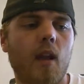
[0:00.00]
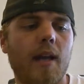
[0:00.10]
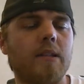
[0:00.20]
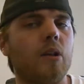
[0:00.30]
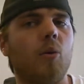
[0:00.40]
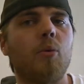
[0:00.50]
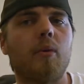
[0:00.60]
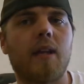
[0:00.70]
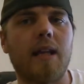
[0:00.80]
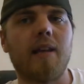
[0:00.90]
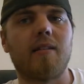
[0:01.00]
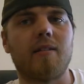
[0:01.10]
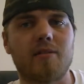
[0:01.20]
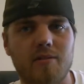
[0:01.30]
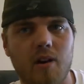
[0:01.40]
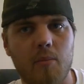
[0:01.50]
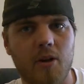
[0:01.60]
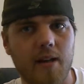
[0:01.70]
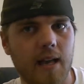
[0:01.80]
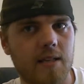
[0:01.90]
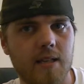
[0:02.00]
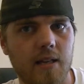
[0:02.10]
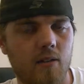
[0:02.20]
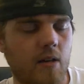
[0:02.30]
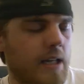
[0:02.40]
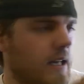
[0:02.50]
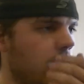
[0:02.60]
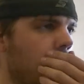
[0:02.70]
I don't get the strawberry exhale on it.